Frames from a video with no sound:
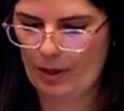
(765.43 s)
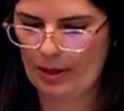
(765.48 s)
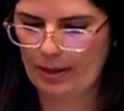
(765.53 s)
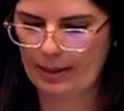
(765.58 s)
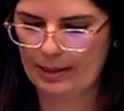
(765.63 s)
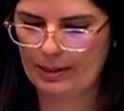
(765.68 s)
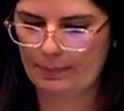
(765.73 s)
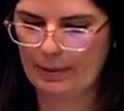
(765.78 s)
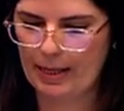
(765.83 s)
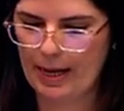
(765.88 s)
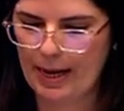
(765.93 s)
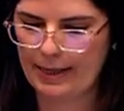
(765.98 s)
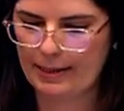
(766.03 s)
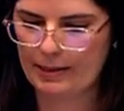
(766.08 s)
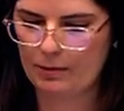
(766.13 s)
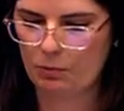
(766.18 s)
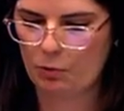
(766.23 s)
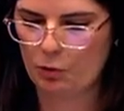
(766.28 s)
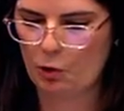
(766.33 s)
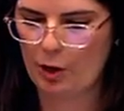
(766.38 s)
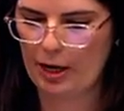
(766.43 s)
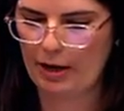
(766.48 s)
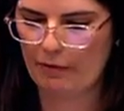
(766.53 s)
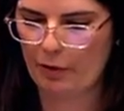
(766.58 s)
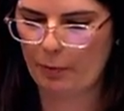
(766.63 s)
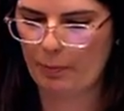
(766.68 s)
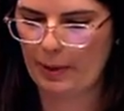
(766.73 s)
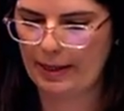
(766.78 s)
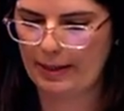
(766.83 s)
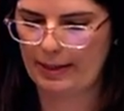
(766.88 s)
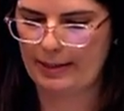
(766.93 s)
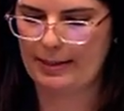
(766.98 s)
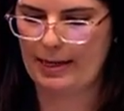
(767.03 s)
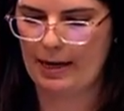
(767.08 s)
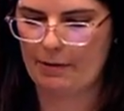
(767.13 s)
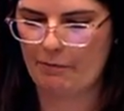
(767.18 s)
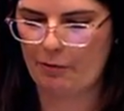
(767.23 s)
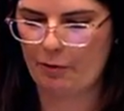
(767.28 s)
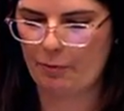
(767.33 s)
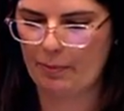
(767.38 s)
This place will not ever be the
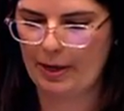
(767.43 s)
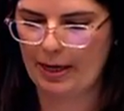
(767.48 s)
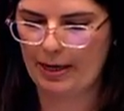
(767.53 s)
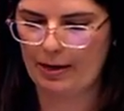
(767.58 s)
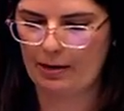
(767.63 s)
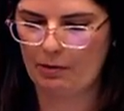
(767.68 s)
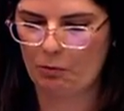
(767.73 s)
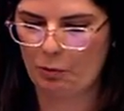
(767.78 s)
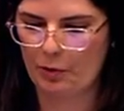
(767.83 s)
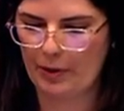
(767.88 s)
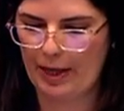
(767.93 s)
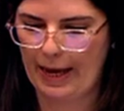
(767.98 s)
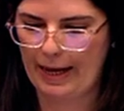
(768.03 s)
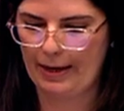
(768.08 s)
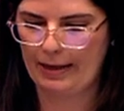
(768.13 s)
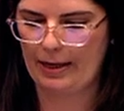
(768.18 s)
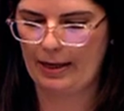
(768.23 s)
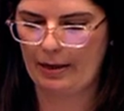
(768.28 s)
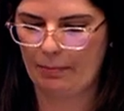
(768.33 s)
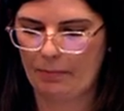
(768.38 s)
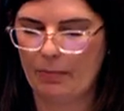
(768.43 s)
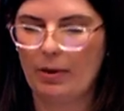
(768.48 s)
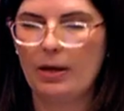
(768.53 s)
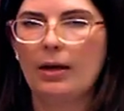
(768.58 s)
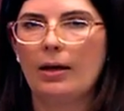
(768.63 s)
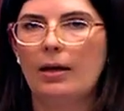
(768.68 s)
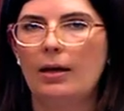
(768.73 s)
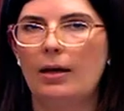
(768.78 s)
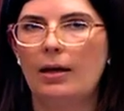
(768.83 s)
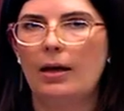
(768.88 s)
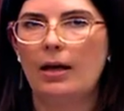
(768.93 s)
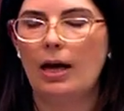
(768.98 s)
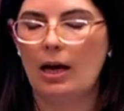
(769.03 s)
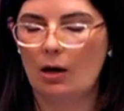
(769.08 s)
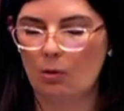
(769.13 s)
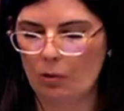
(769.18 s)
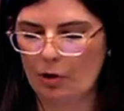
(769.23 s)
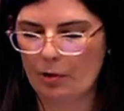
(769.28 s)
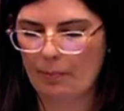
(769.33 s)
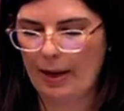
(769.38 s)
same for me without him. I
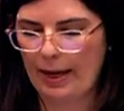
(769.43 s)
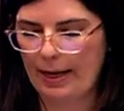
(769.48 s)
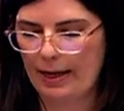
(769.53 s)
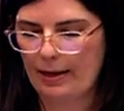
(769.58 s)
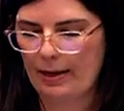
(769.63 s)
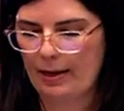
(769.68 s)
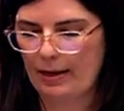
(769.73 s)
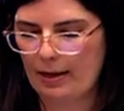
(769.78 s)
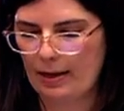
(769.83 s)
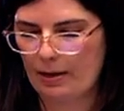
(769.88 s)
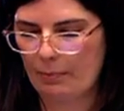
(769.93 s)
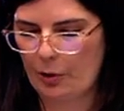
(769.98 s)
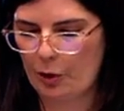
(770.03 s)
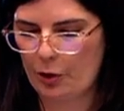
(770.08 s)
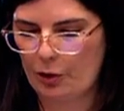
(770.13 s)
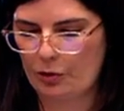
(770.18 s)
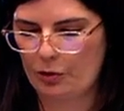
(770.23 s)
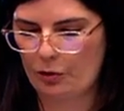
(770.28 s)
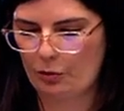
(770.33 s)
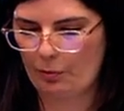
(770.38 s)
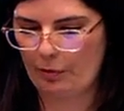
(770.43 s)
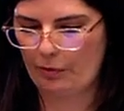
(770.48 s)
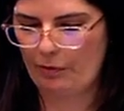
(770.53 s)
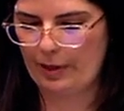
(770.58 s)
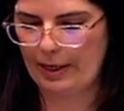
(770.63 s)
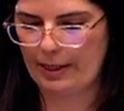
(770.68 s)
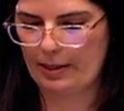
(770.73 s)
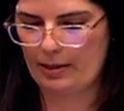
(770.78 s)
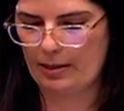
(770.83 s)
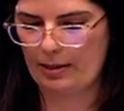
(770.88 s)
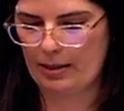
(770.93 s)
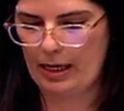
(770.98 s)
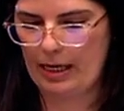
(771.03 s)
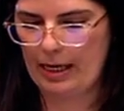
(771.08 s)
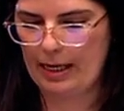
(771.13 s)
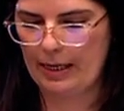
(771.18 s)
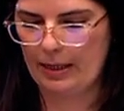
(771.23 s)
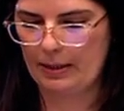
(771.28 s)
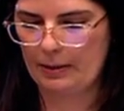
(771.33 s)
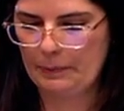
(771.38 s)
want to make a personal reflection
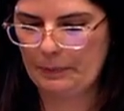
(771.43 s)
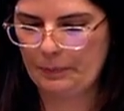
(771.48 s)
here.